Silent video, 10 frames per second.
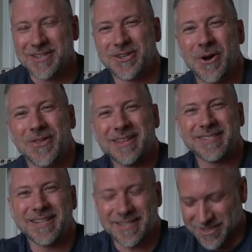So
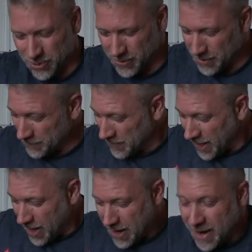this is the Quilt,
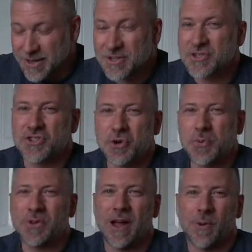
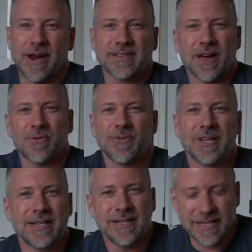super lightweight. It's got
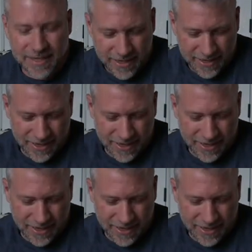15D